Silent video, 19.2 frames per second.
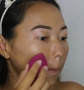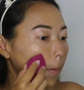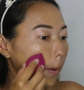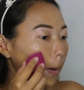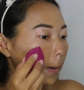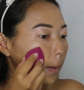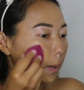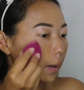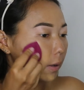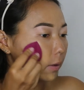
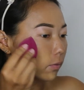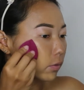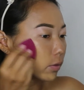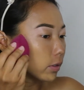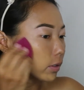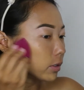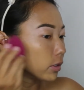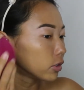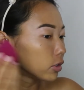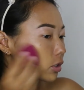good
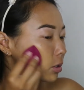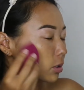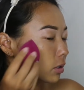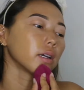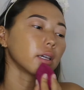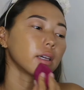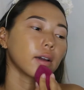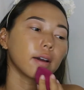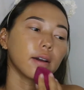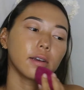coverage.
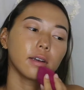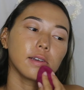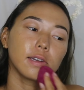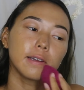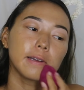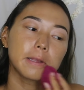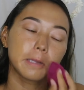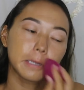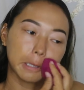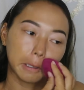I kind of
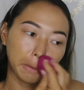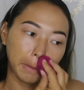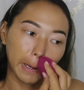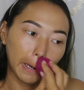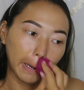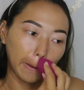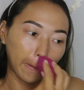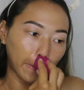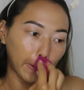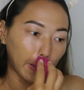like the
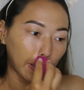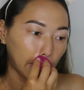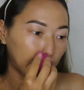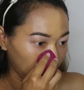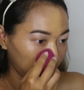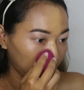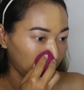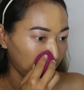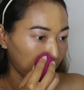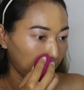smell of it.
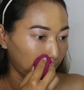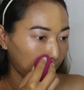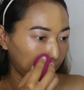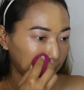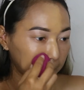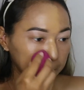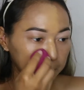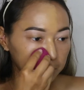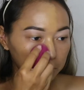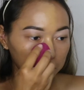I remember
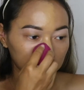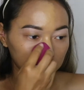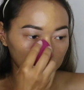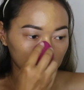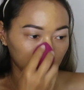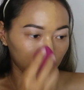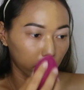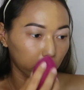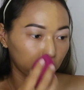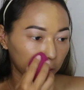this is one
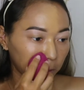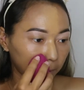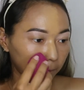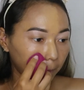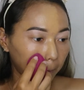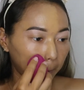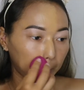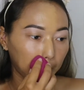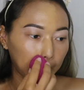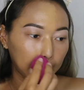of the first
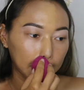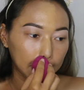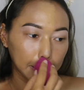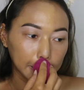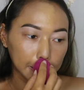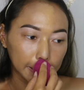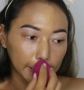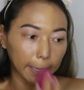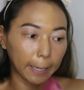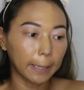
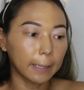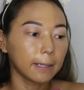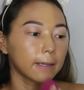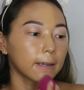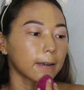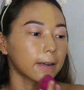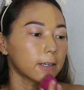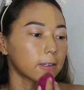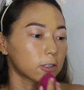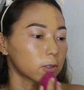foundations I
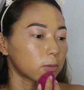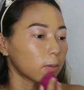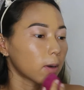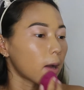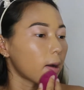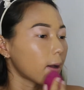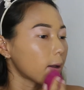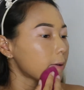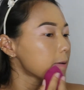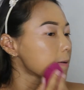think I
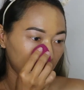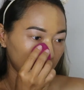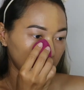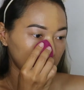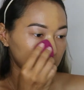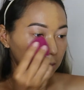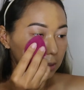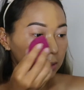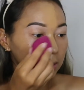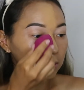tried, and
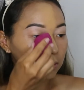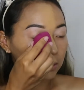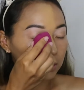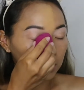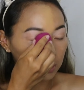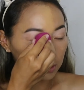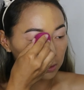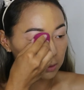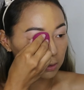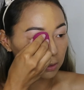it still
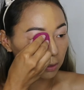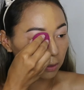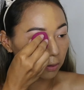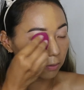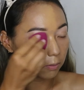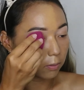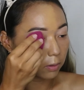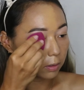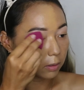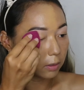is
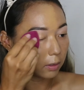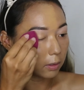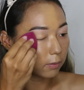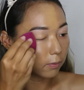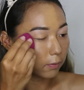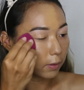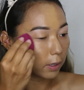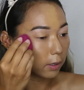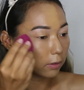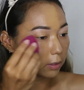a really
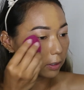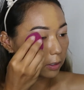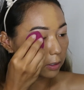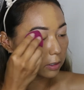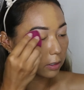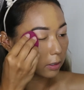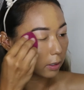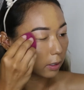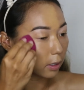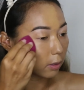
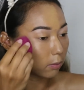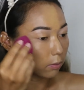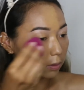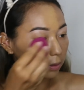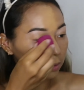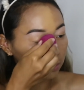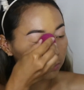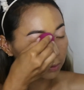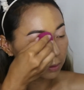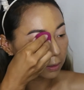foundation that I
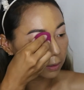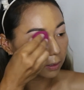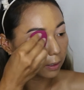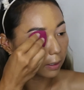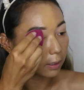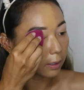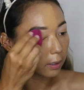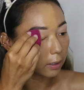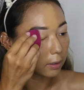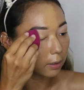really
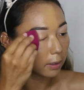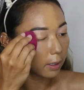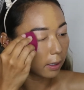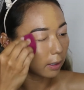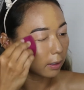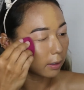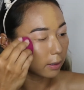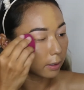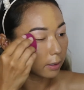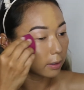like. And
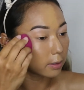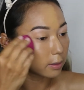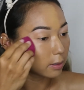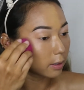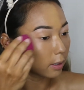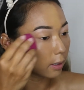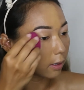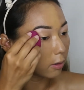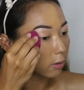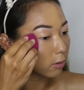yeah, like I
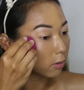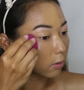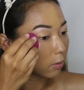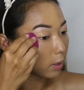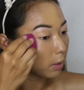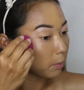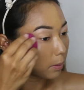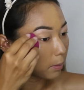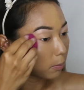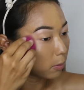said, I don't know
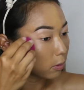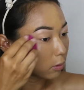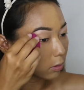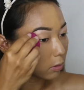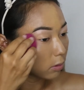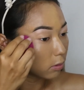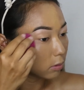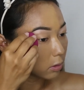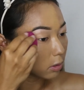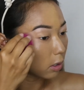why people
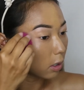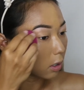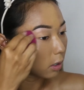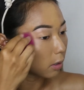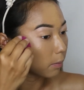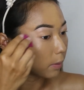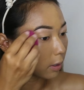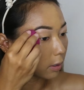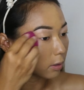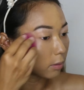don't talk
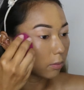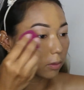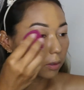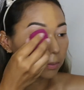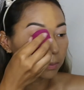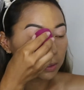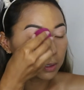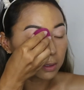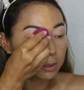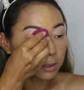about it
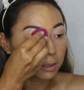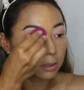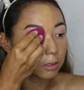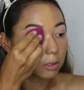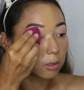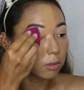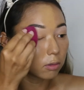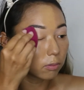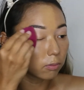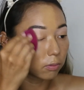more, because I
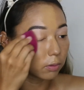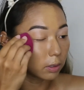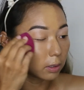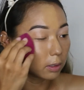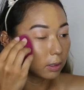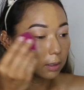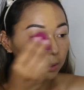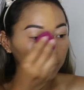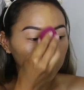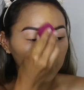do
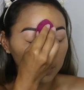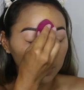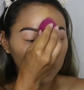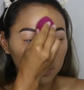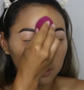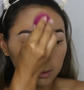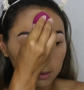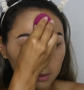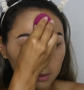really like it.